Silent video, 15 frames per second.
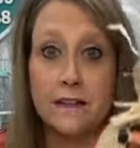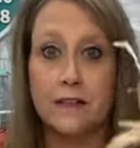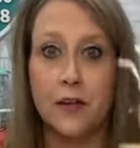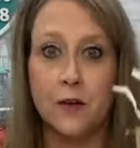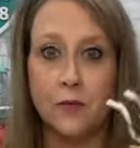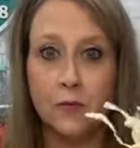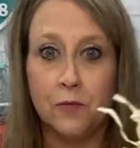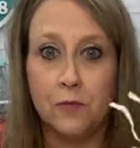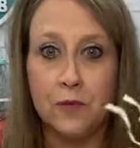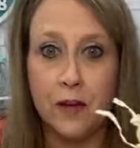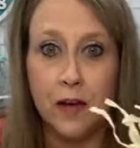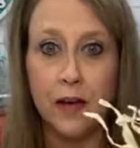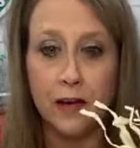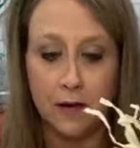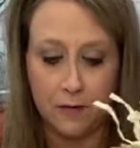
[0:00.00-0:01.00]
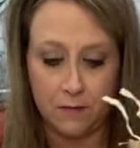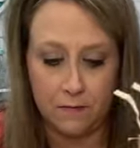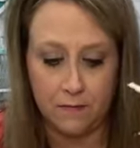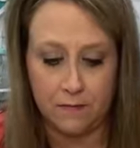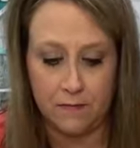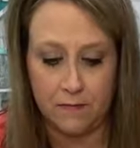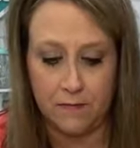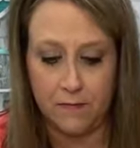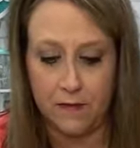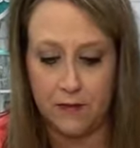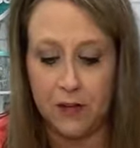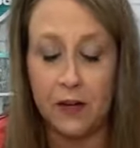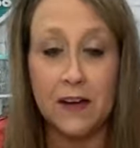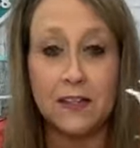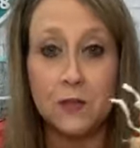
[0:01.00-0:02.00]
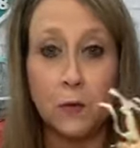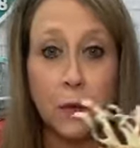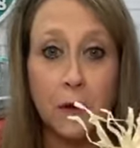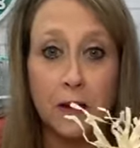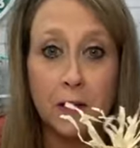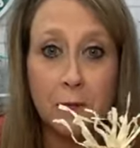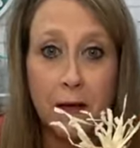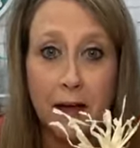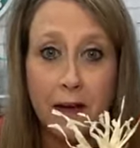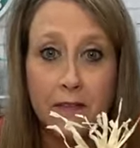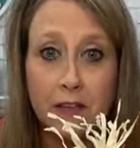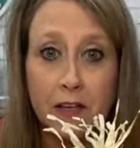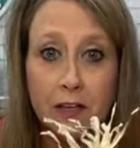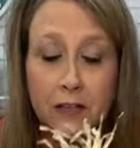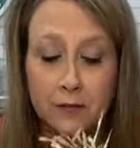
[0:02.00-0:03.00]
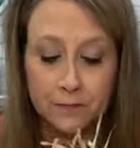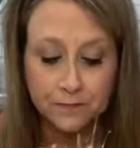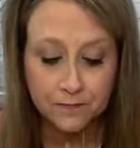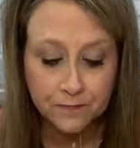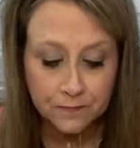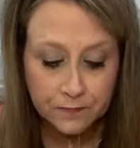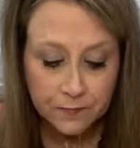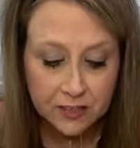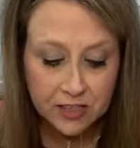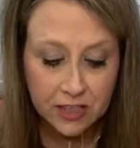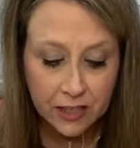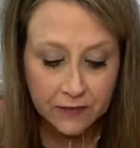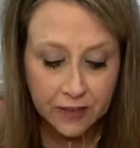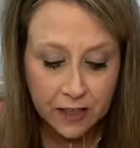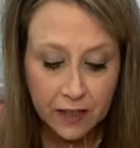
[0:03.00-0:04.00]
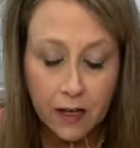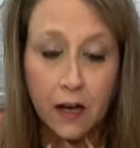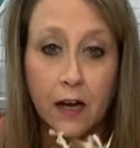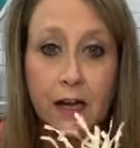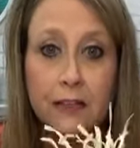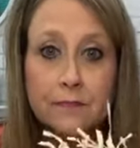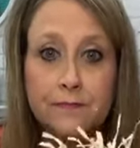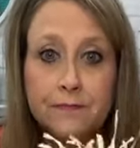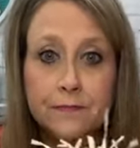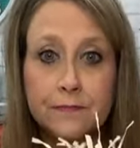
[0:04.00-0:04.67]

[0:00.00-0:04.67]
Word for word: So uh, you don't have to worry about the stuff getting hot.